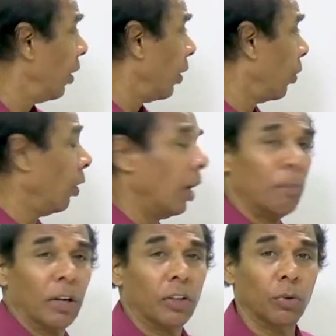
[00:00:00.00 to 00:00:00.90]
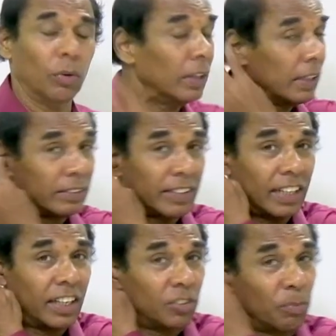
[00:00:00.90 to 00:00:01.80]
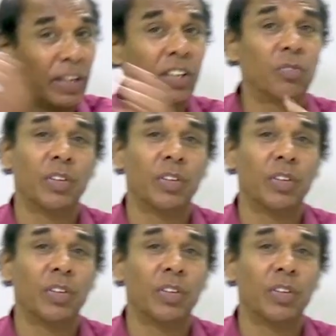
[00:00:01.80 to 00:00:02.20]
Rule number 2. Sentence begins with